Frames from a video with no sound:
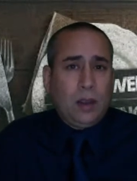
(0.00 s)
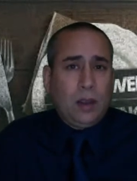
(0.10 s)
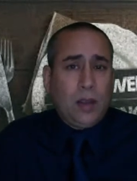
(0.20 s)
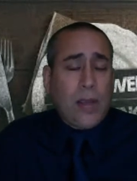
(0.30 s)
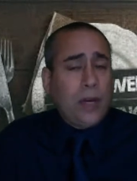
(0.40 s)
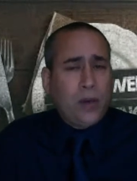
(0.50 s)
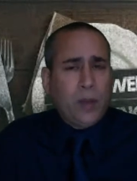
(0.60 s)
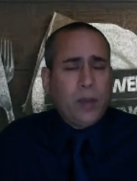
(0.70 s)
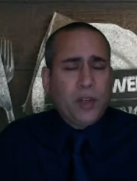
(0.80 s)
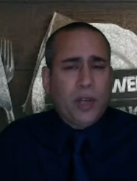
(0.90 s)
and a
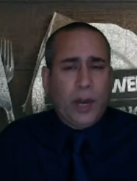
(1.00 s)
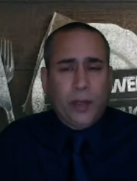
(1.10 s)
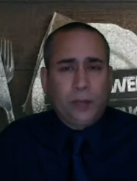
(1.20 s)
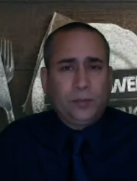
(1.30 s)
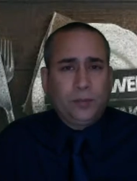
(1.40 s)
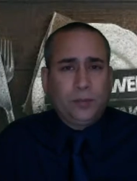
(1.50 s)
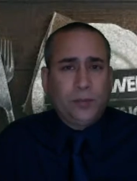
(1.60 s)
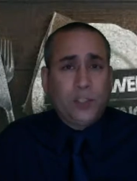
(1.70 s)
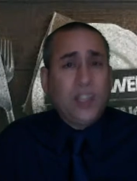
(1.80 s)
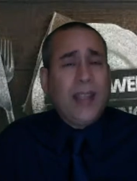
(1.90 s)
great missionary
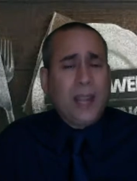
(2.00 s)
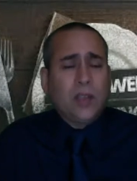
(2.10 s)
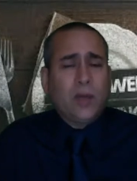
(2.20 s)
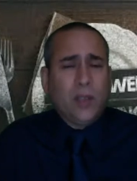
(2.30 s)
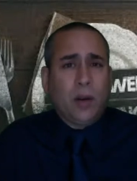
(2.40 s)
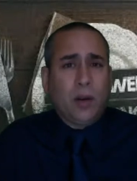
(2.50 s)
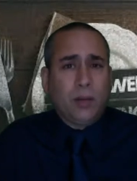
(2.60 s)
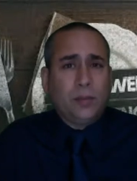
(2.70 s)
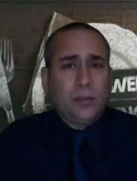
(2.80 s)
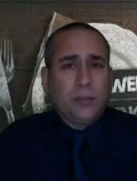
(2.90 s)
to the ends of the
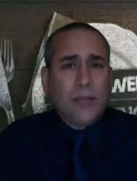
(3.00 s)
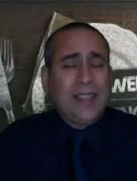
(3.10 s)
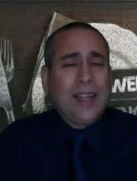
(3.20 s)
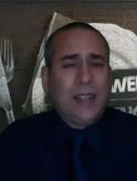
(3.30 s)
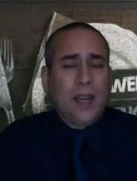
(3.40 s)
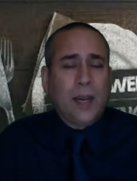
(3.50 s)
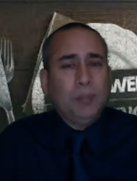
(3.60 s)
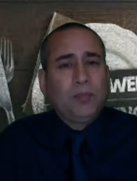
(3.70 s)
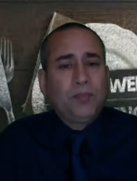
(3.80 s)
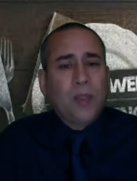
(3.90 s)
earth at that time.
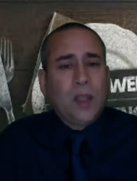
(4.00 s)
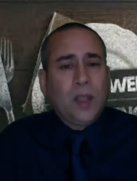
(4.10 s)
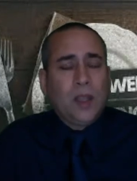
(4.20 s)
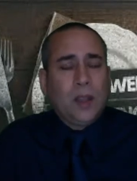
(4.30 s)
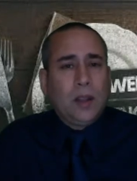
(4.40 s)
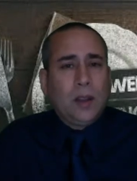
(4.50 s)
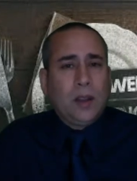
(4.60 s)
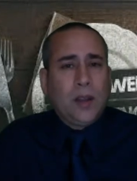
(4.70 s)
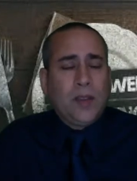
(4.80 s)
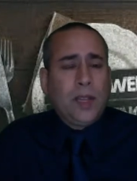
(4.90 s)

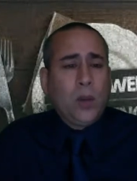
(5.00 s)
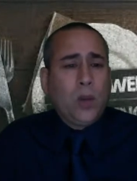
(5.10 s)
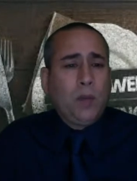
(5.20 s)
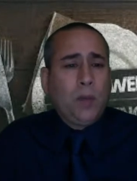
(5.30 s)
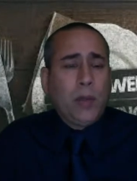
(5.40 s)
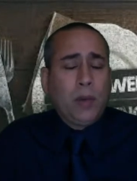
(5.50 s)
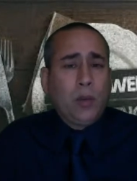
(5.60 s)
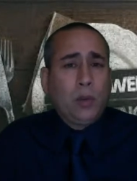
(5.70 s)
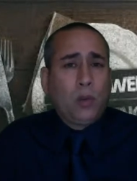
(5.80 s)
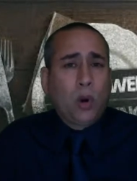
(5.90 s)
I think he would have been able to
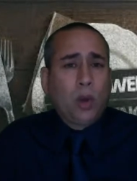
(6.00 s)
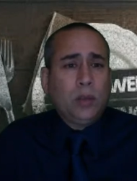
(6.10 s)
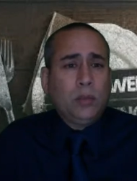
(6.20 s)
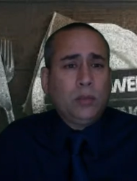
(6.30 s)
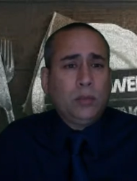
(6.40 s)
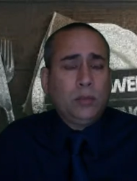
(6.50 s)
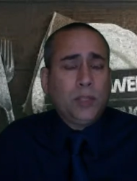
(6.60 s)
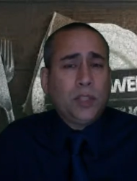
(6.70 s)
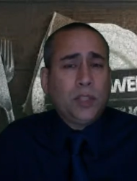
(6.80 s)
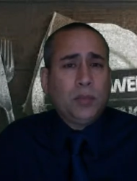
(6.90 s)
do more,
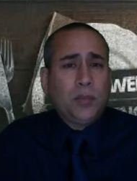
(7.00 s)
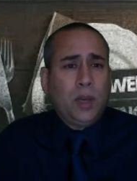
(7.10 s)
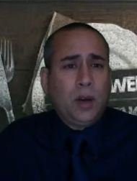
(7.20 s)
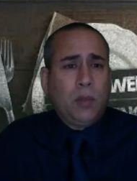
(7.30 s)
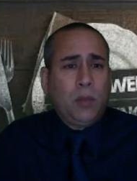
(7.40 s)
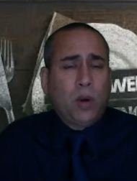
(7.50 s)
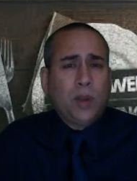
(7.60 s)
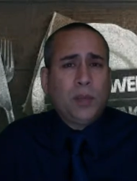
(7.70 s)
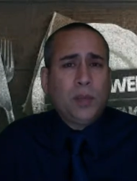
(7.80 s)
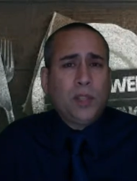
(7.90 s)
mission, uh, uh, more
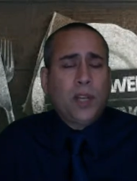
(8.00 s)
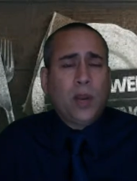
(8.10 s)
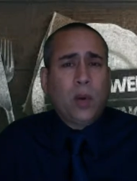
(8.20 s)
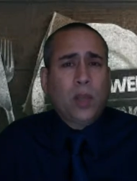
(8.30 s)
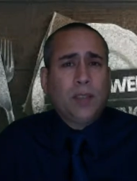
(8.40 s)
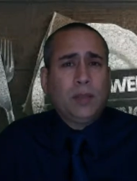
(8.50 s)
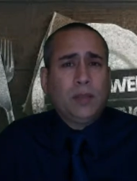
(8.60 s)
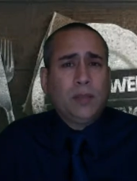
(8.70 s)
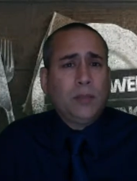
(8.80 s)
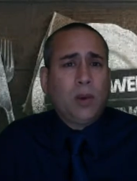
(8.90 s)
missionary work than
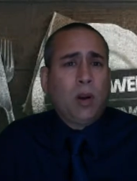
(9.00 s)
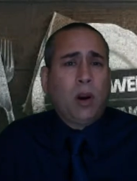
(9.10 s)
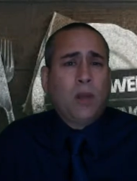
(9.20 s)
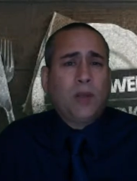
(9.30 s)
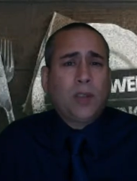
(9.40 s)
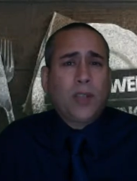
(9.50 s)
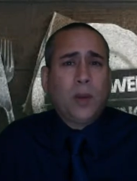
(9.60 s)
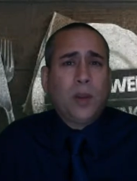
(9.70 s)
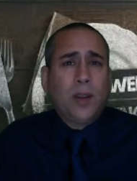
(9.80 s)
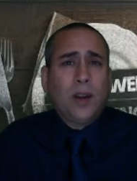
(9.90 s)
all of those that
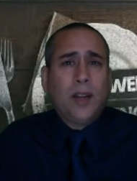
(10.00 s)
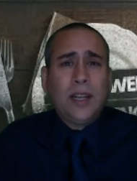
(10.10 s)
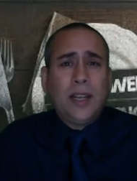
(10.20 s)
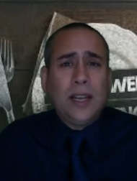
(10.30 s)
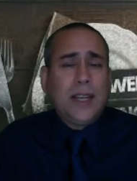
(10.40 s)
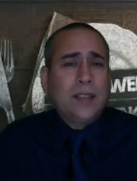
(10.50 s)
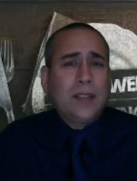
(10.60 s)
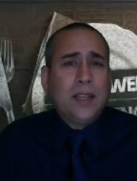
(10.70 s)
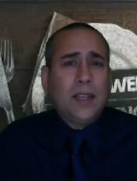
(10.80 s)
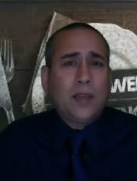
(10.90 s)
were there in his
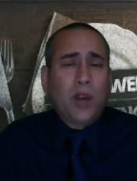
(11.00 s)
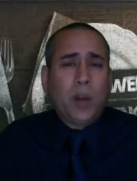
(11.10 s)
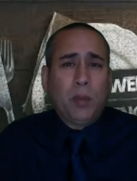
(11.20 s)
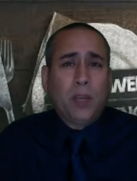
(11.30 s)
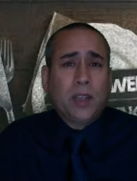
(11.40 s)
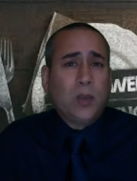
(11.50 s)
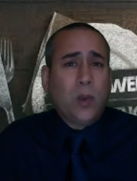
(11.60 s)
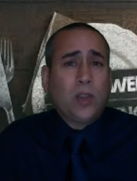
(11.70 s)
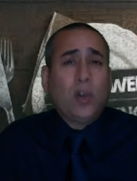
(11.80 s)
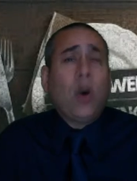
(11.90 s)
in his realm because he
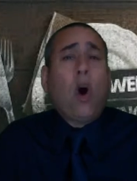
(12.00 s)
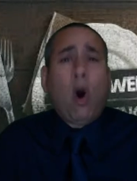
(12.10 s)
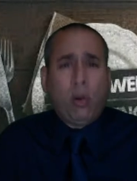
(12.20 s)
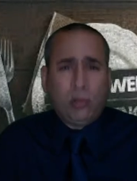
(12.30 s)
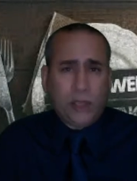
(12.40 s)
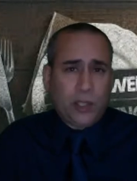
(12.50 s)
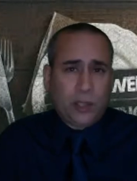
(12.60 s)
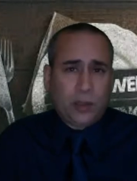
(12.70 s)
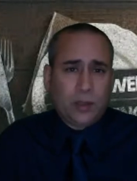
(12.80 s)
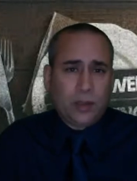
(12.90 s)
went to all nations